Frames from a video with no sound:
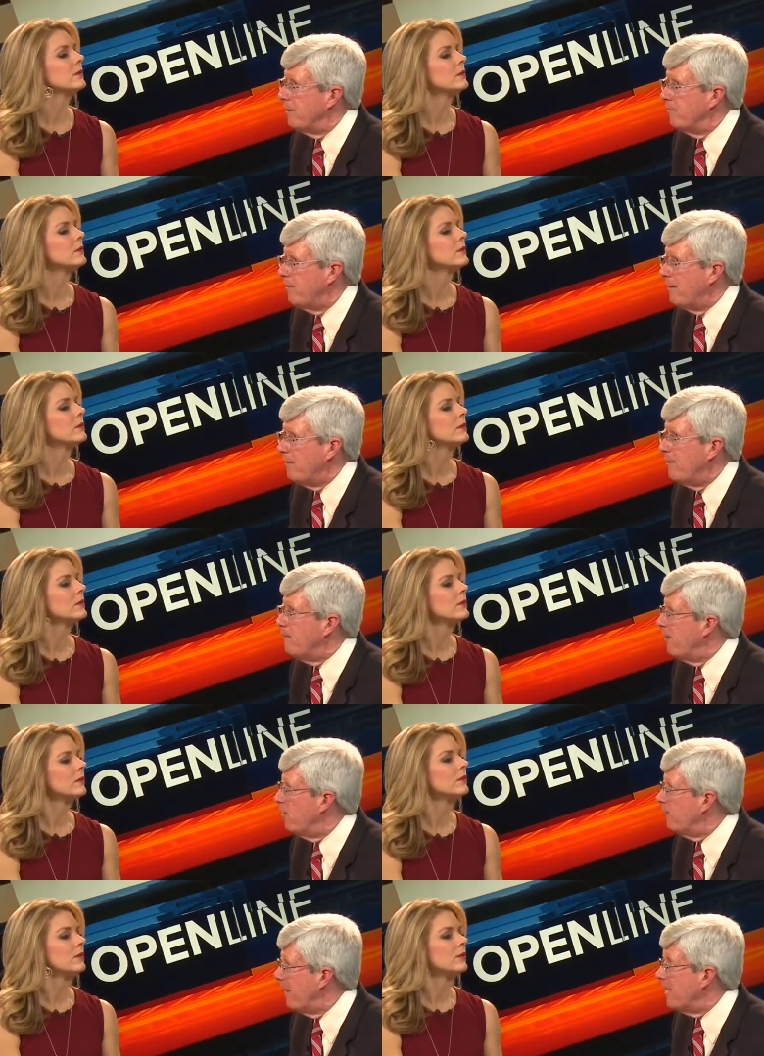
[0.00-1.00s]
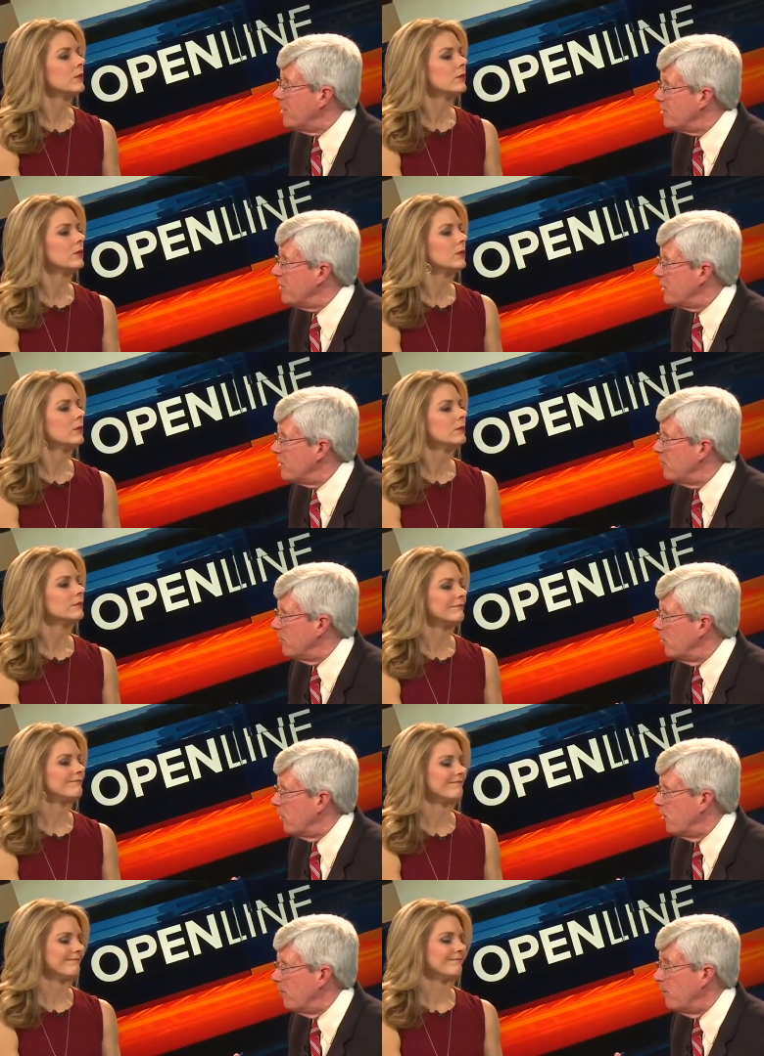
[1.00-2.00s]
Speaker 1: It'd probably be better if they had six. It would
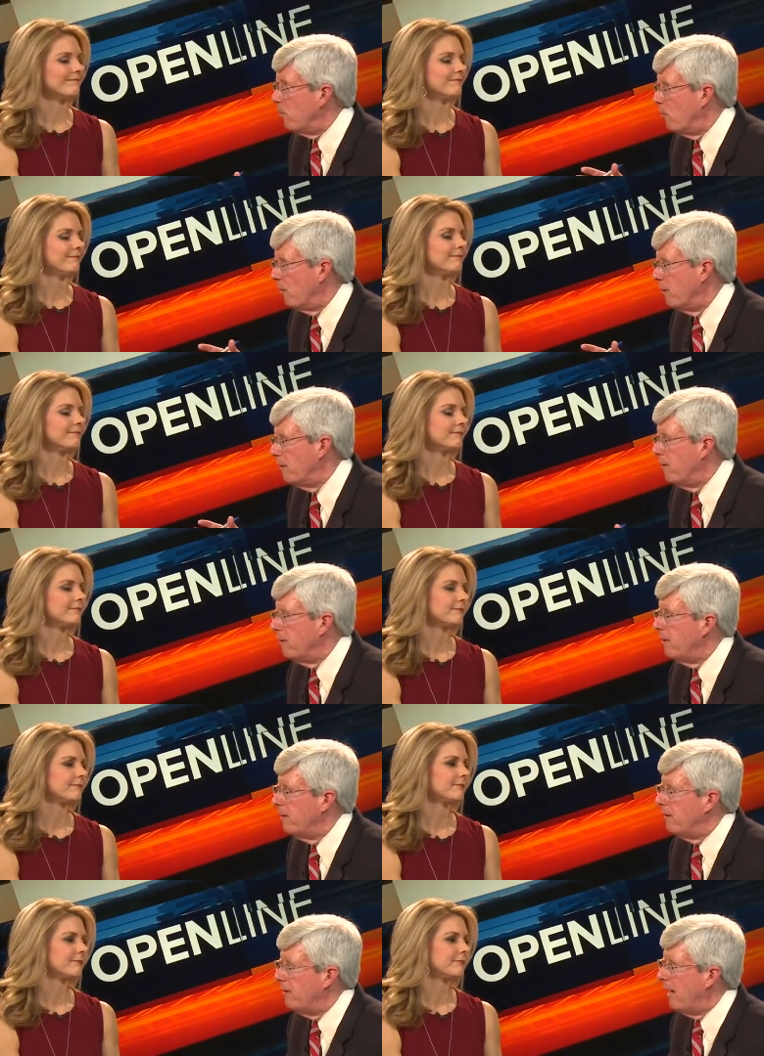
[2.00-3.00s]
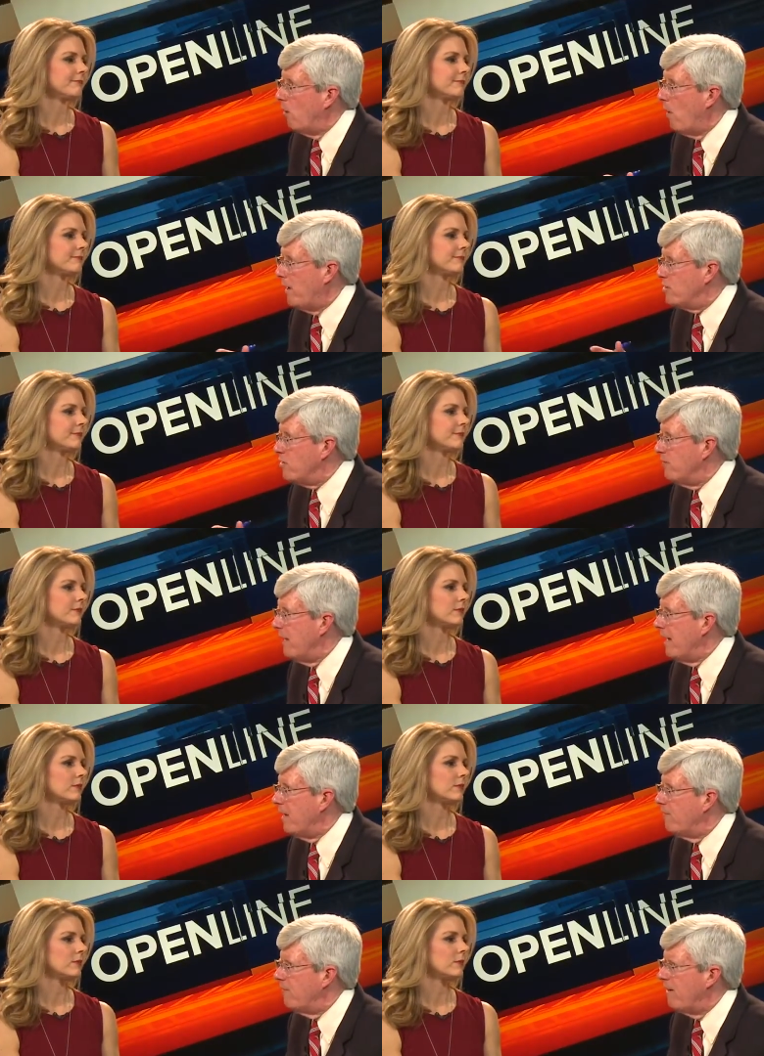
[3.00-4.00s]
look a little bit more not quite as
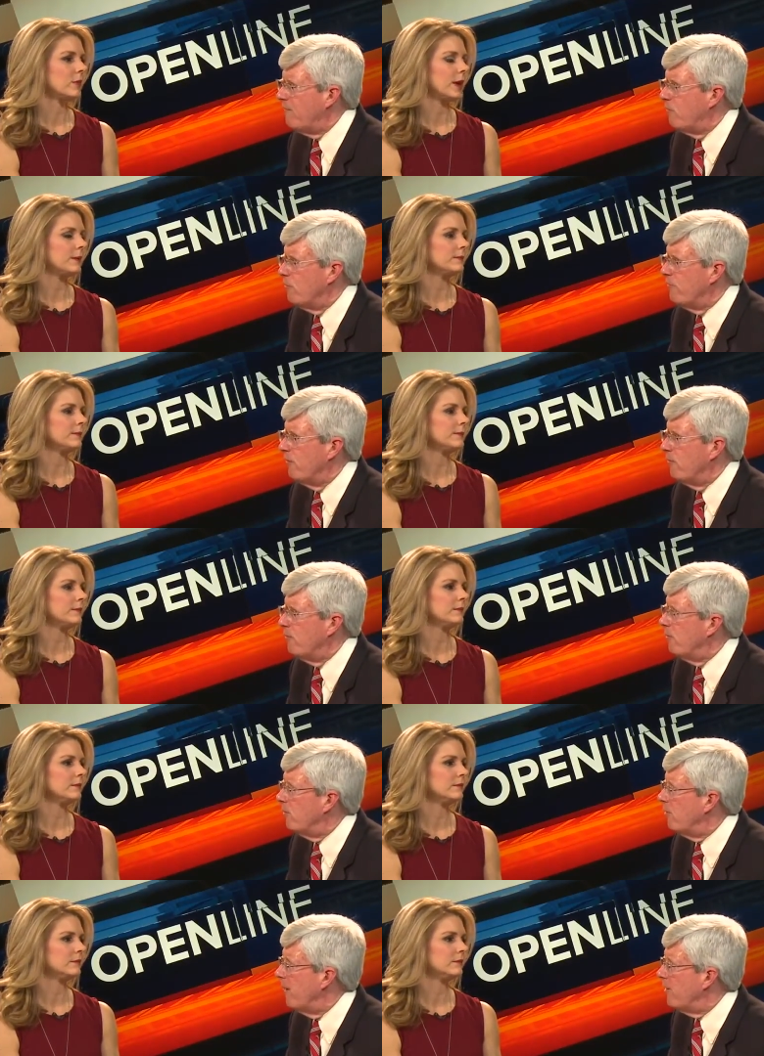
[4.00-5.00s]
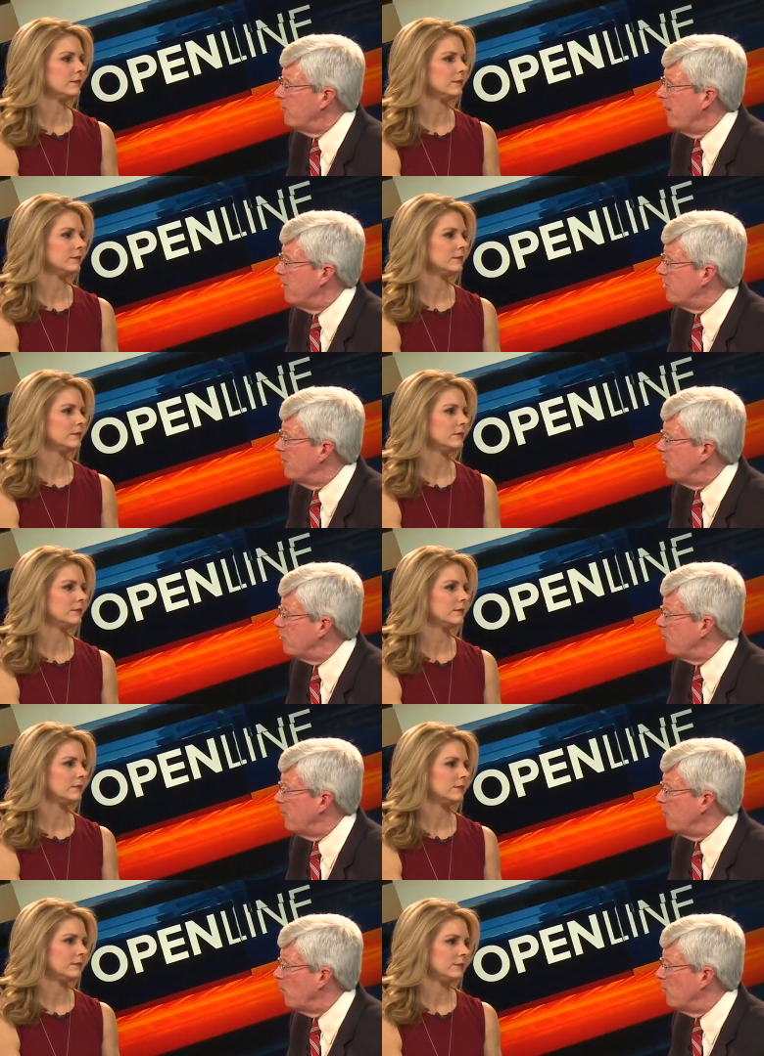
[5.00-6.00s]
divided. A 5 4 right. vote would look about as bad as some of those
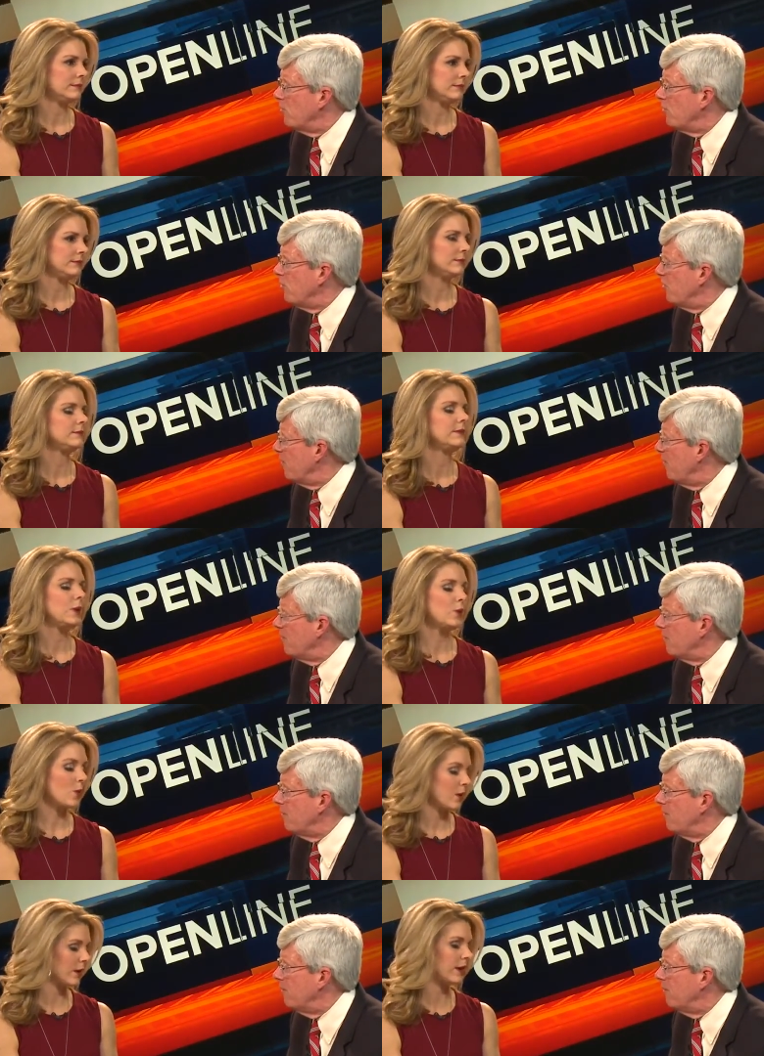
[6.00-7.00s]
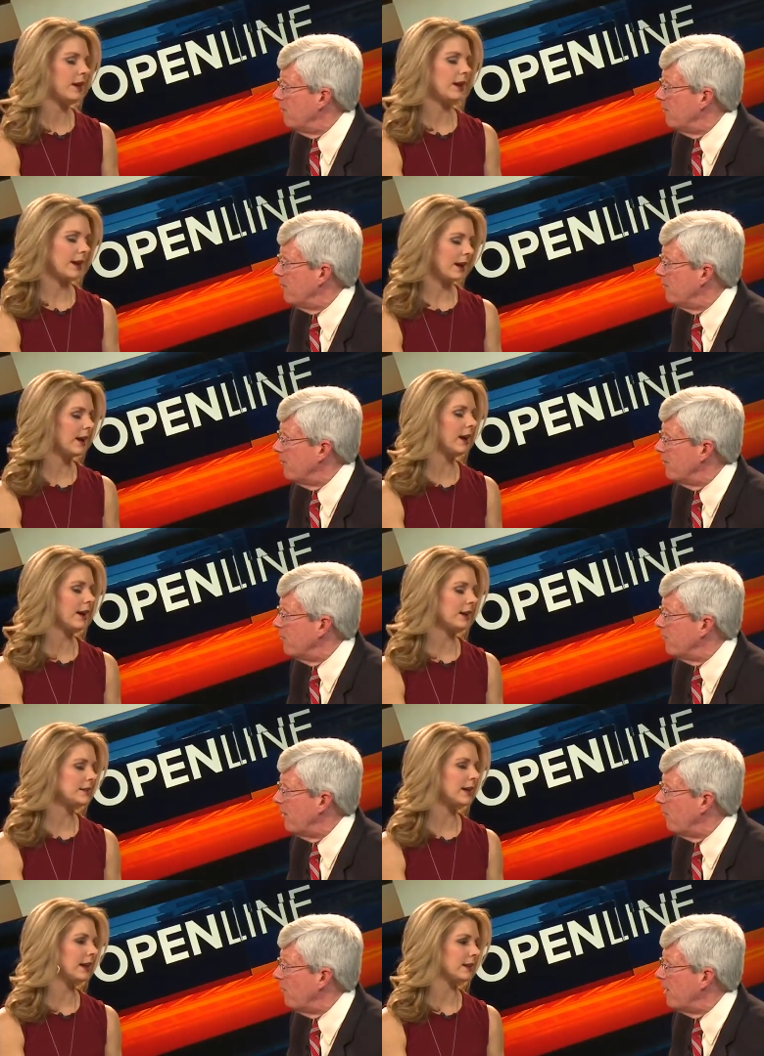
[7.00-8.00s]
Supreme Court decisions. Everybody's going, well, what, is, what
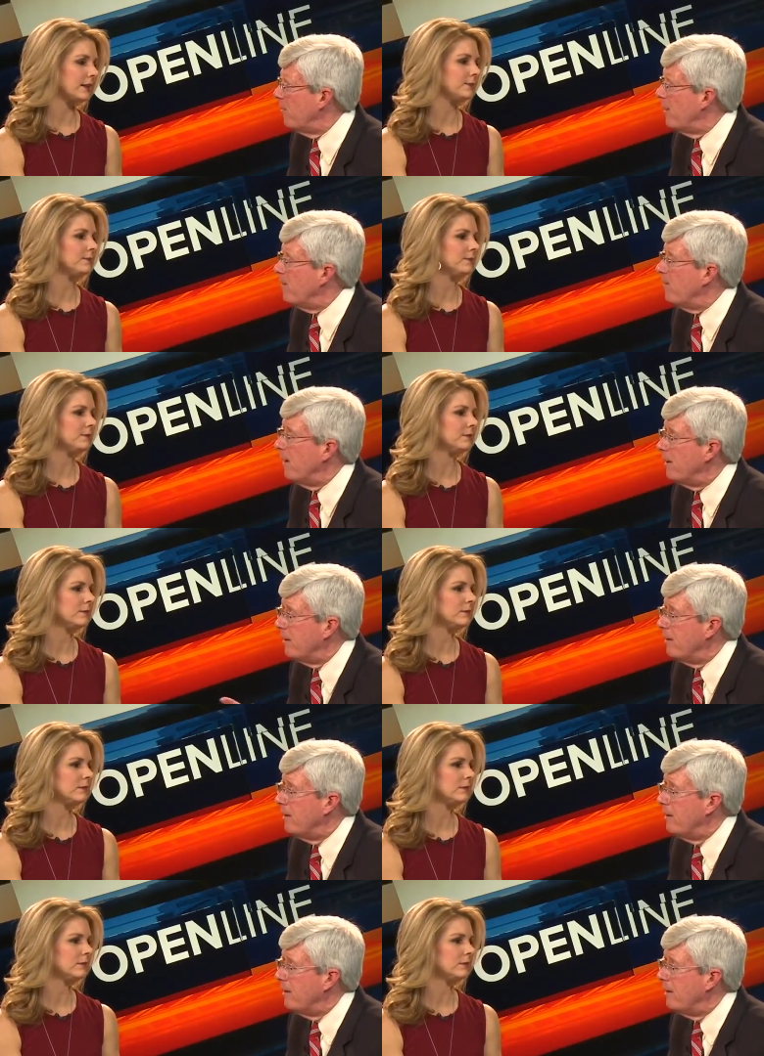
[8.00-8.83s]
does exactly. that really mean? But